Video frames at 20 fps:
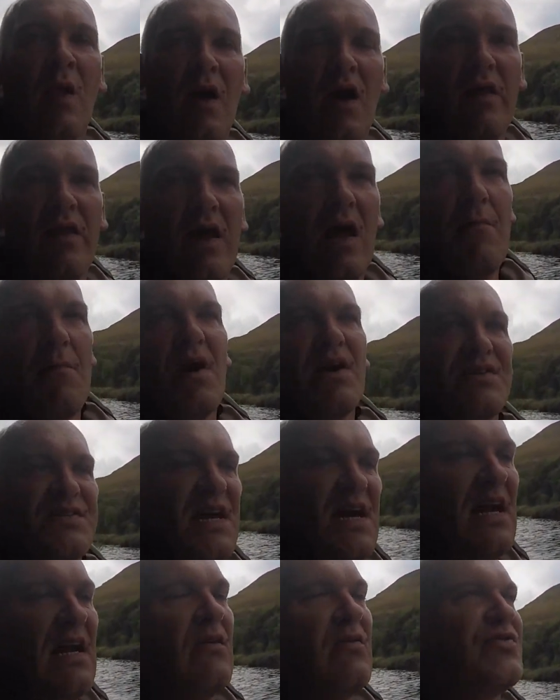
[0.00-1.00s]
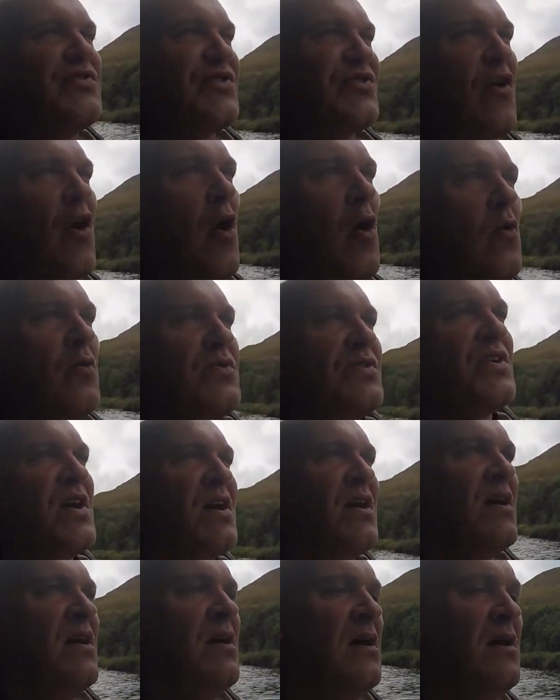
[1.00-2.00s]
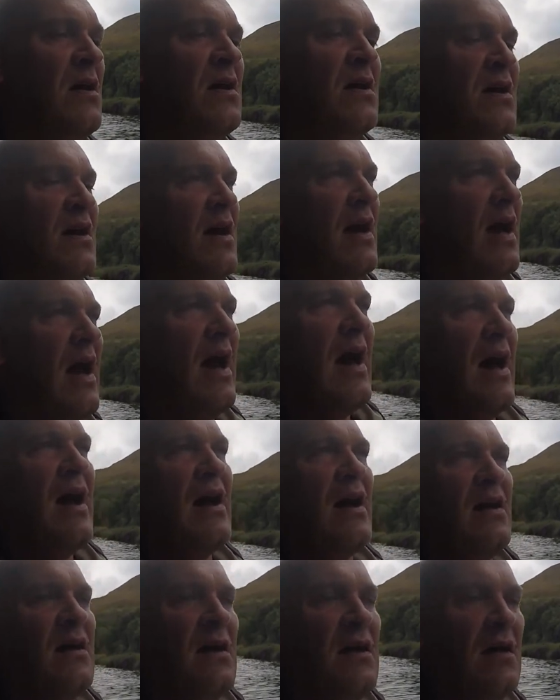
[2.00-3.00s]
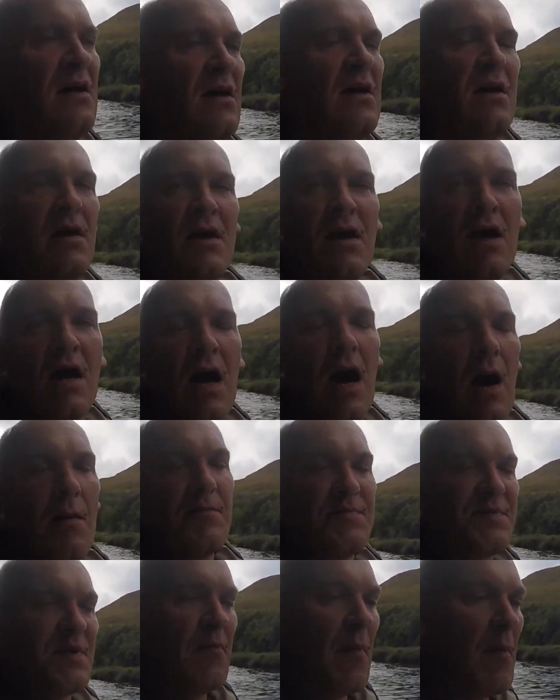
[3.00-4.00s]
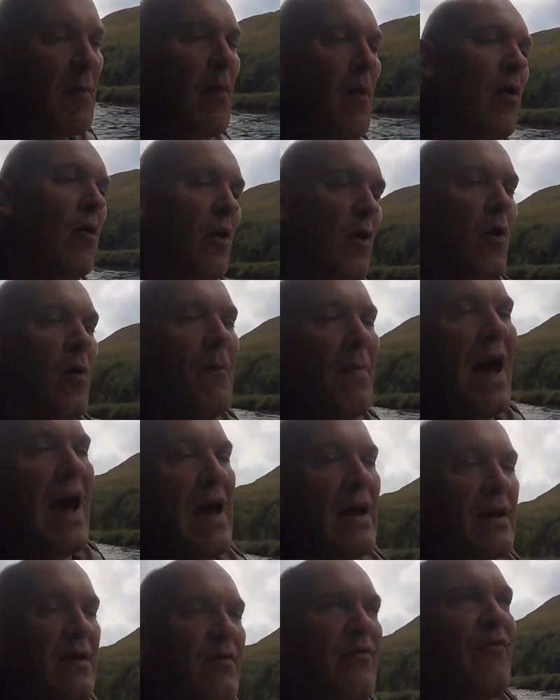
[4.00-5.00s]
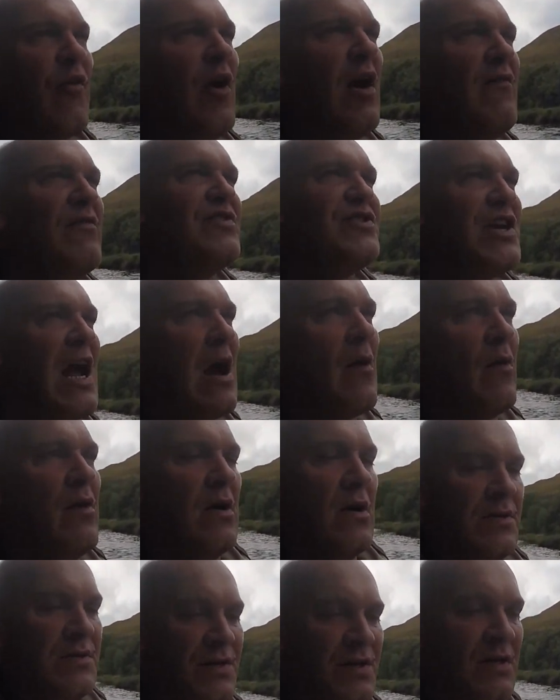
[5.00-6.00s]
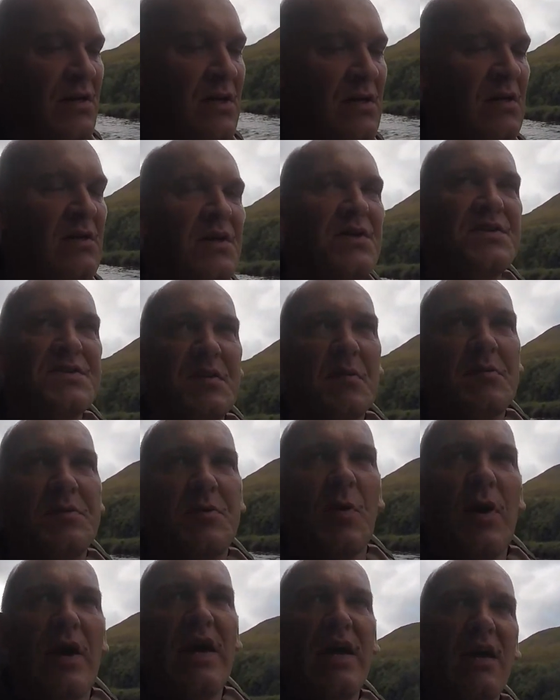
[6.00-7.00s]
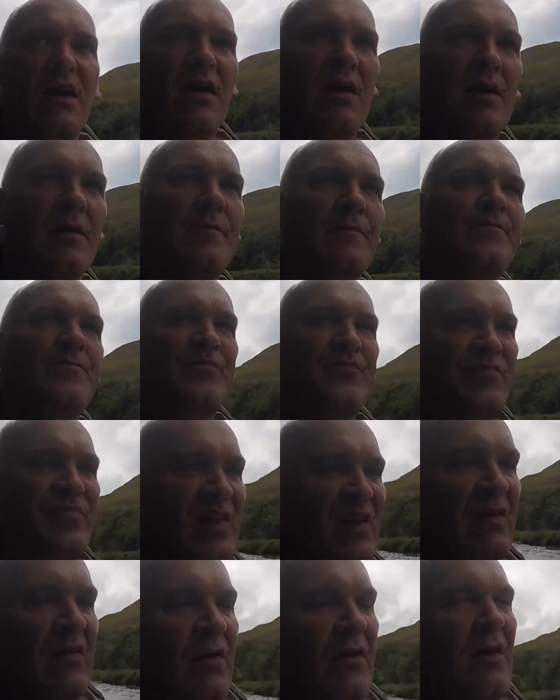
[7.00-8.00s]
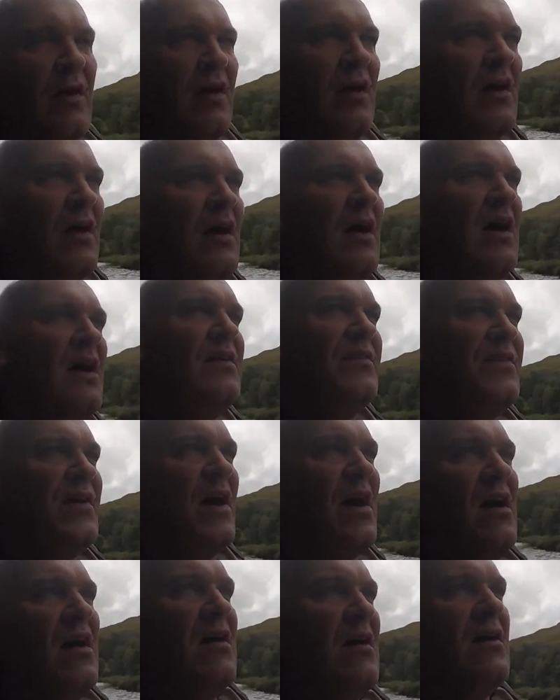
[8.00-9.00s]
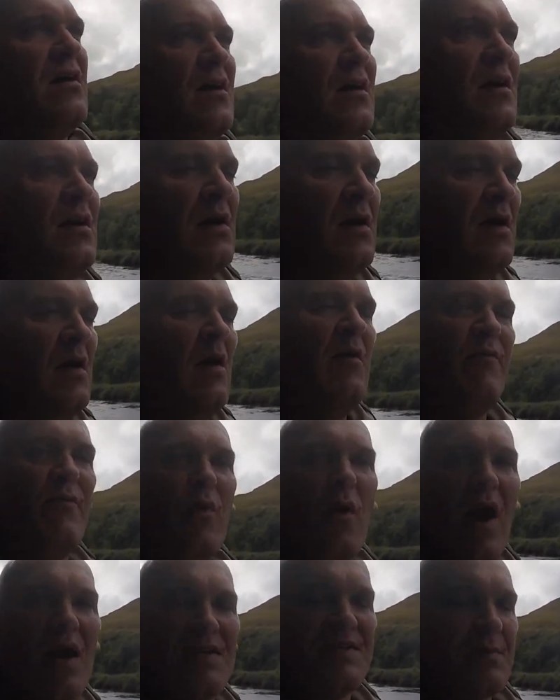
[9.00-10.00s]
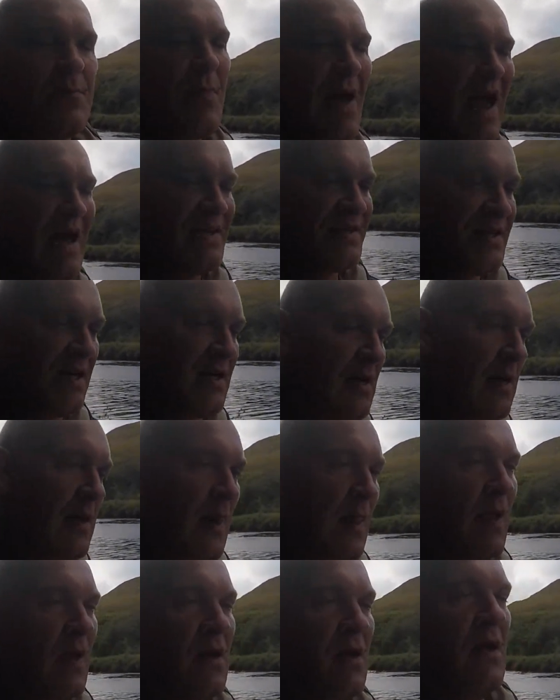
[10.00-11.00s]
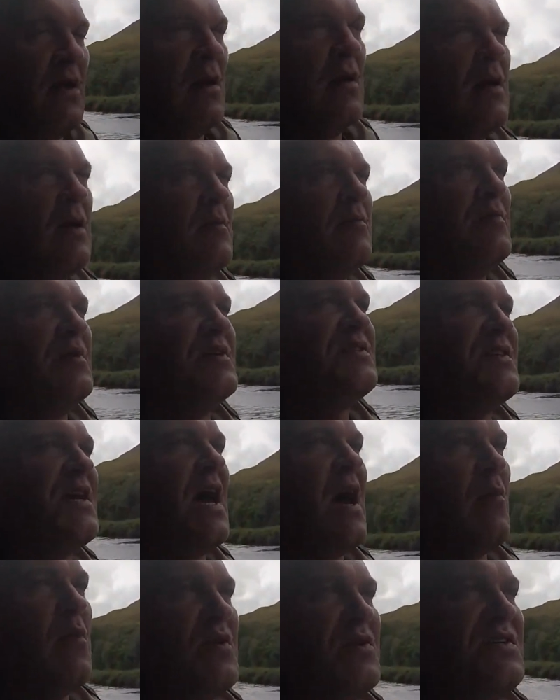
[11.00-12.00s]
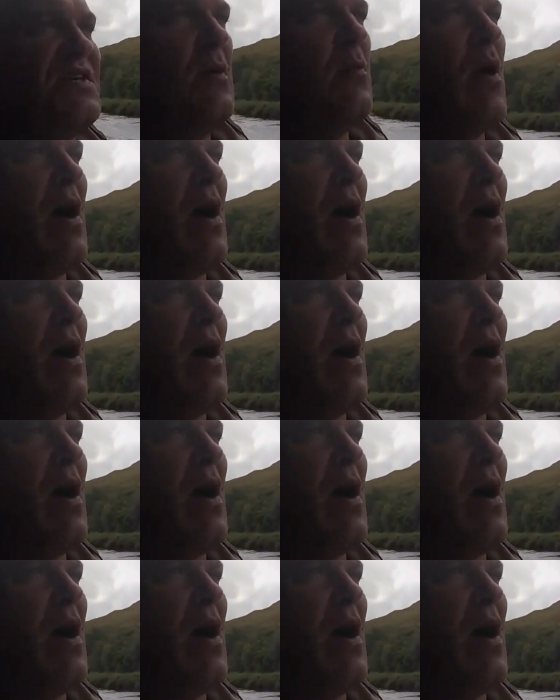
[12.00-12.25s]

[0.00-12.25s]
and then might take a little stroll up to Memorial and back before I have a shower and something to eat, and before I head to bed. But we'll see